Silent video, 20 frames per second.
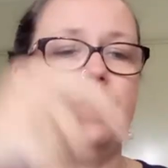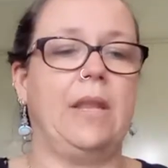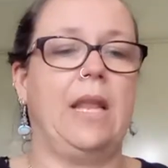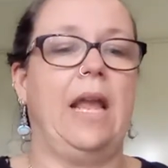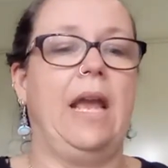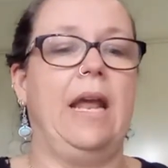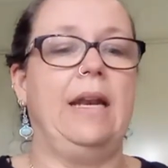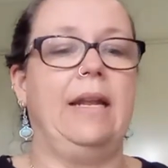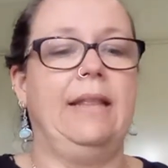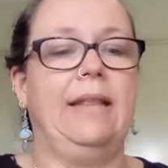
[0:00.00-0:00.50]

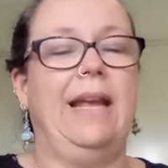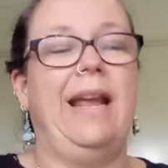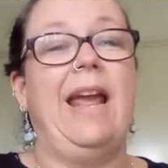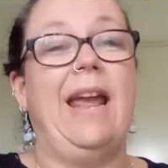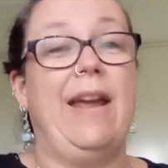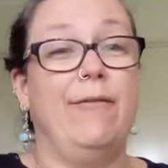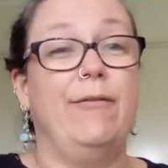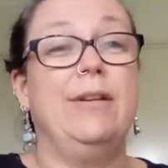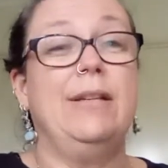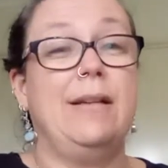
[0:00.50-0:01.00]
and I think
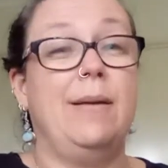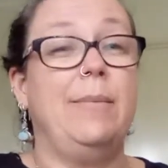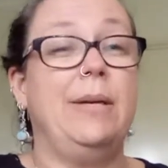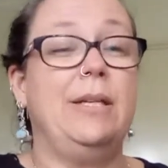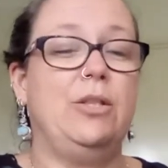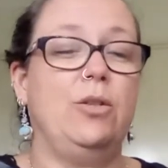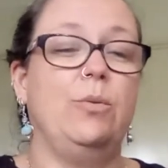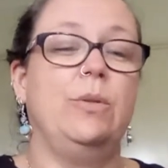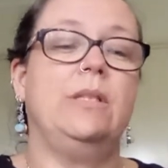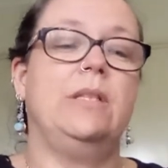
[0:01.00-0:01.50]
every time I
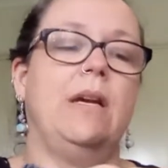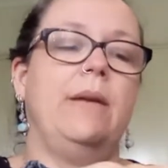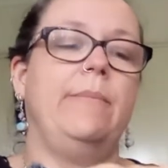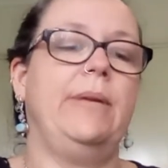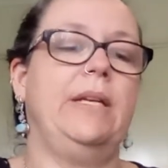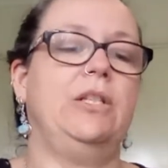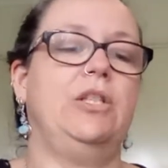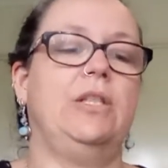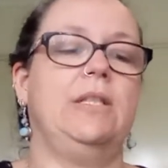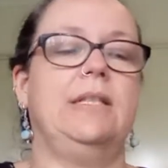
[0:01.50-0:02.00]
do a
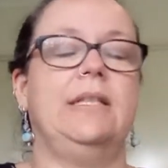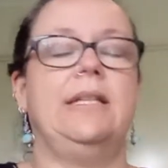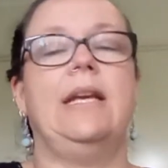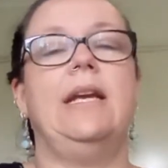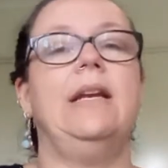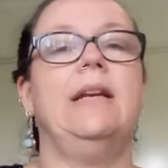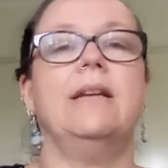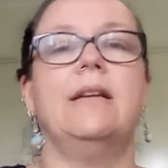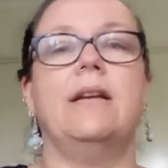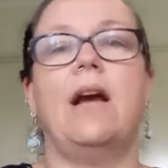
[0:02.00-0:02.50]
dimensions
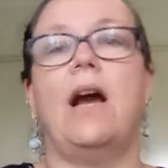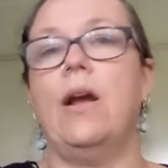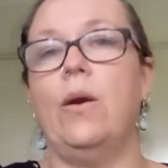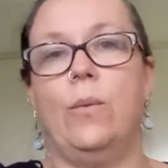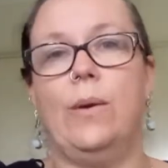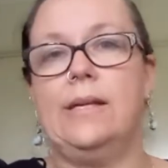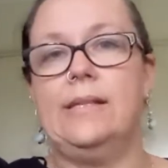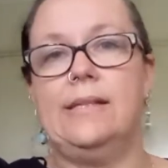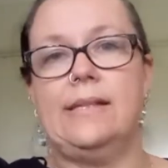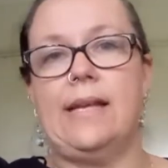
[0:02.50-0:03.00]
kit I
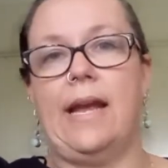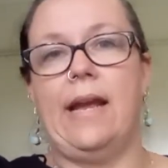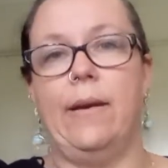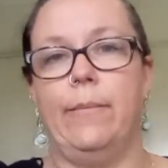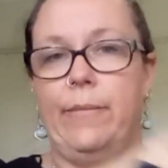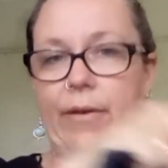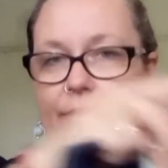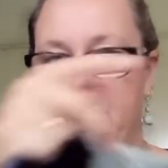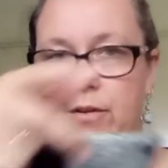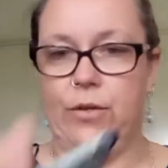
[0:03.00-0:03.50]
always say
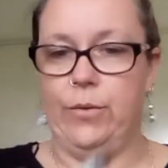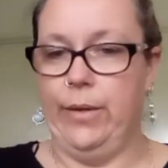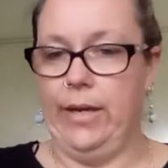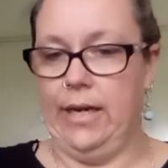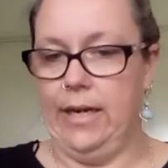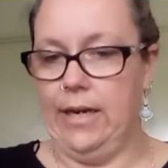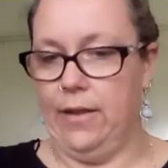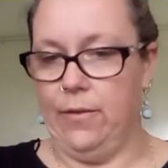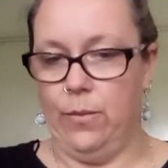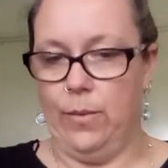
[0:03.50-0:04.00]
I'm never doing
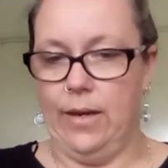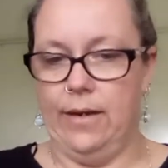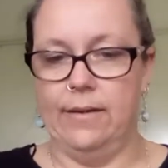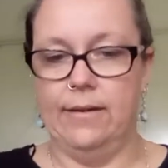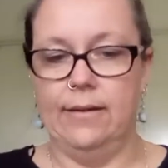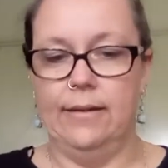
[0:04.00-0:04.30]
another one.